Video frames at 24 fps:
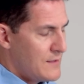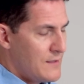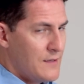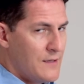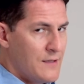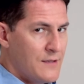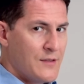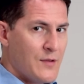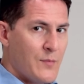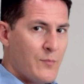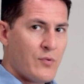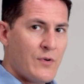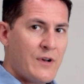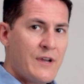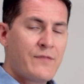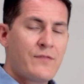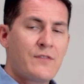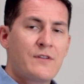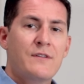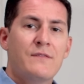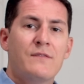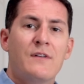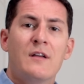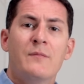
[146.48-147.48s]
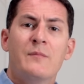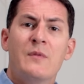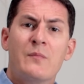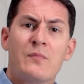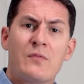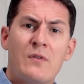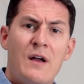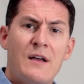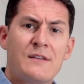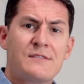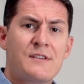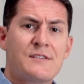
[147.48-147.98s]
in the brief or development
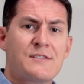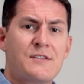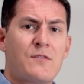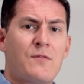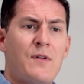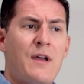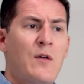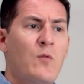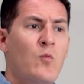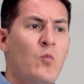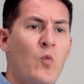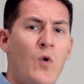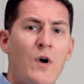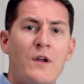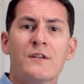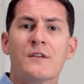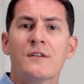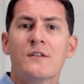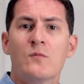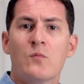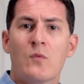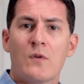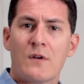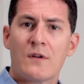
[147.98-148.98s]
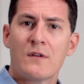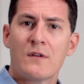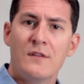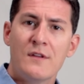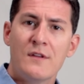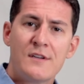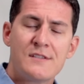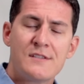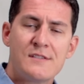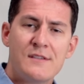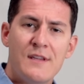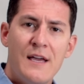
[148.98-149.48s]
process around what good work
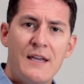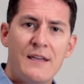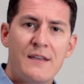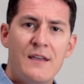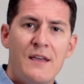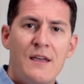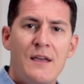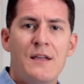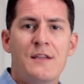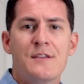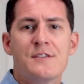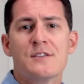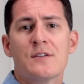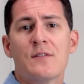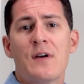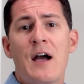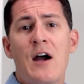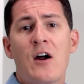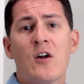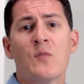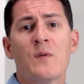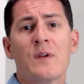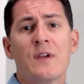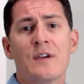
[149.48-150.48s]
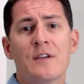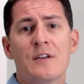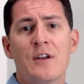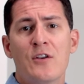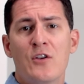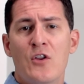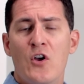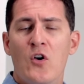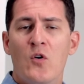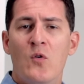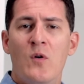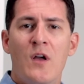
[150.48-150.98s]
looks like. And so how are we going to
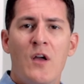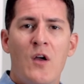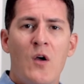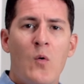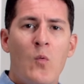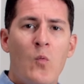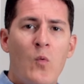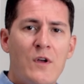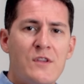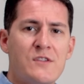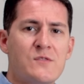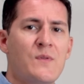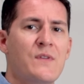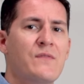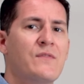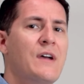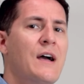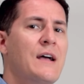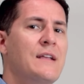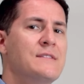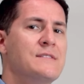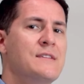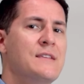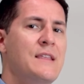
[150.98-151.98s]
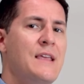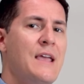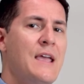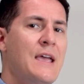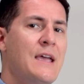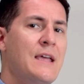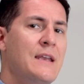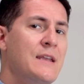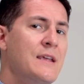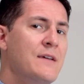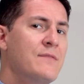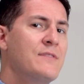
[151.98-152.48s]
know once we've gotten to the
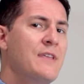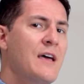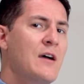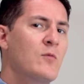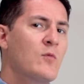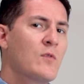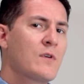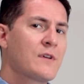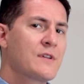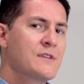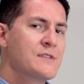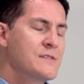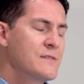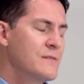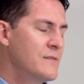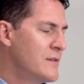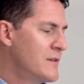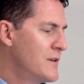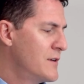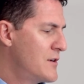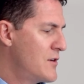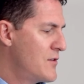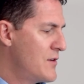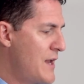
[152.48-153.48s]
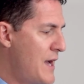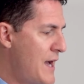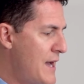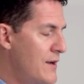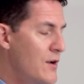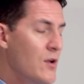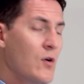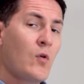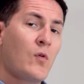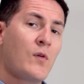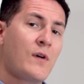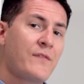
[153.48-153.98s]
end if that work is good or
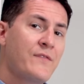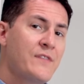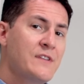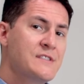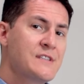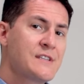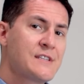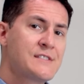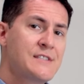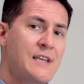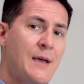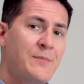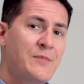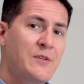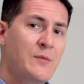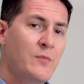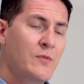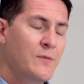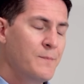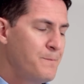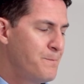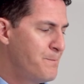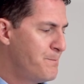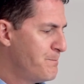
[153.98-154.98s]
not, or if it's acceptable?